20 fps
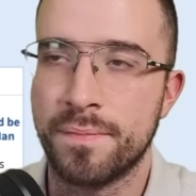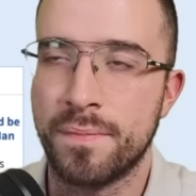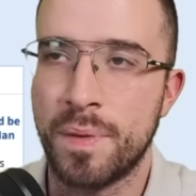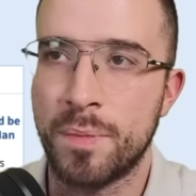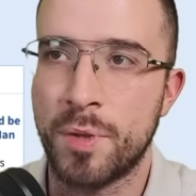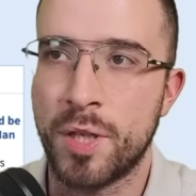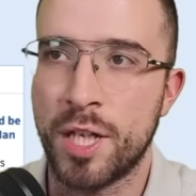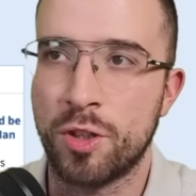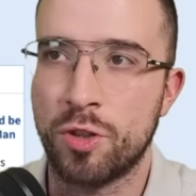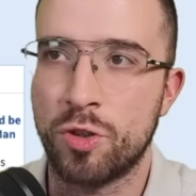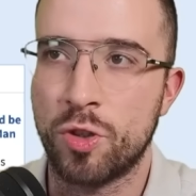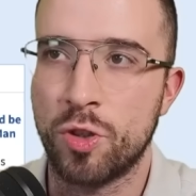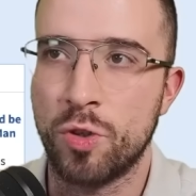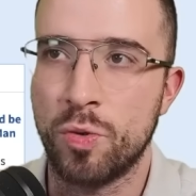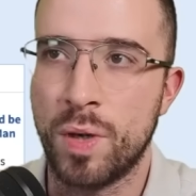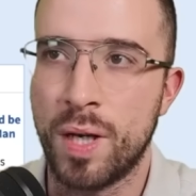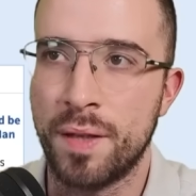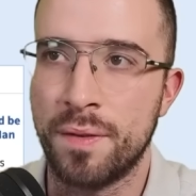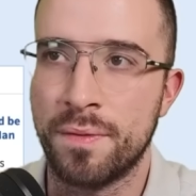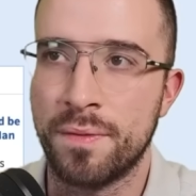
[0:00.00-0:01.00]
I'm going
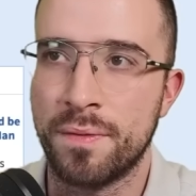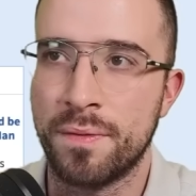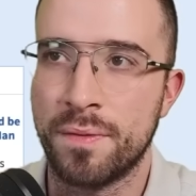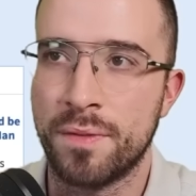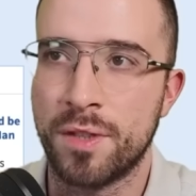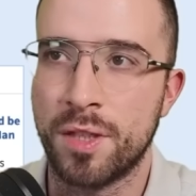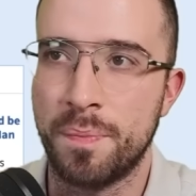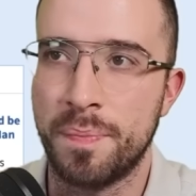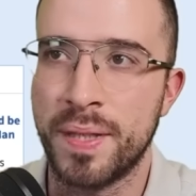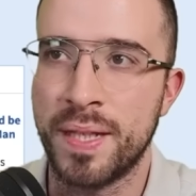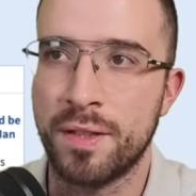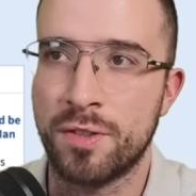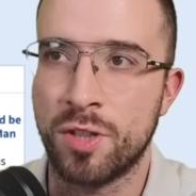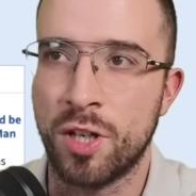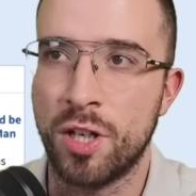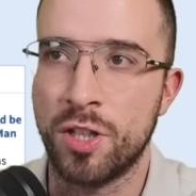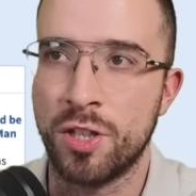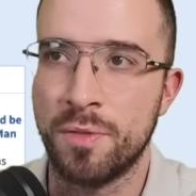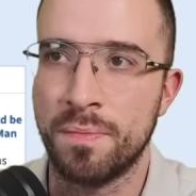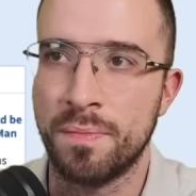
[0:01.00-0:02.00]
2-1 to beat
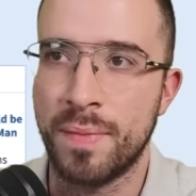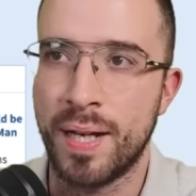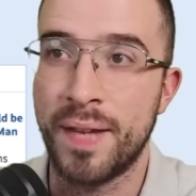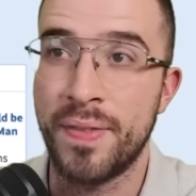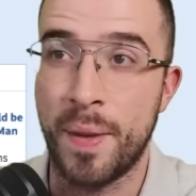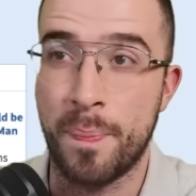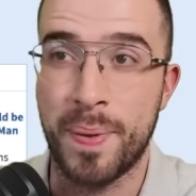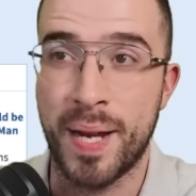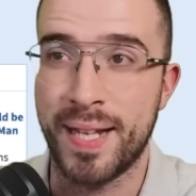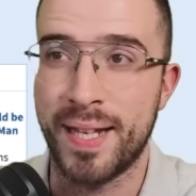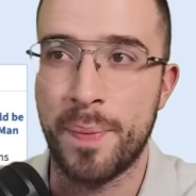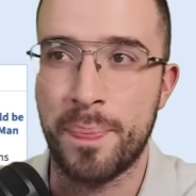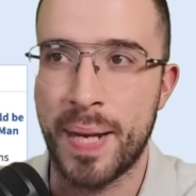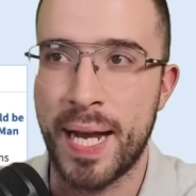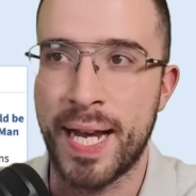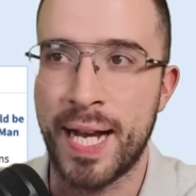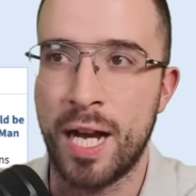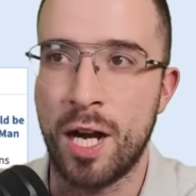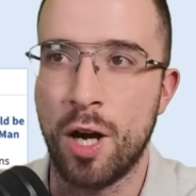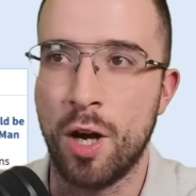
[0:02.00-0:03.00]
Tottenham, and they're
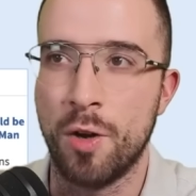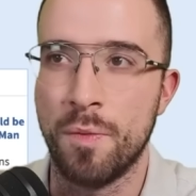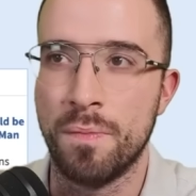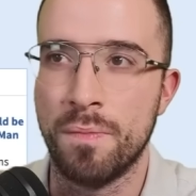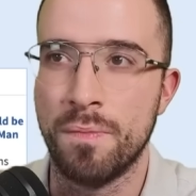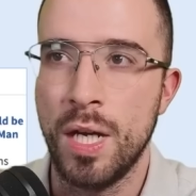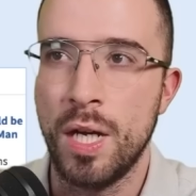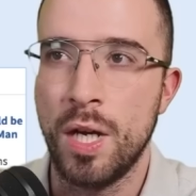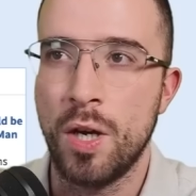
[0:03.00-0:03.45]
playing at home.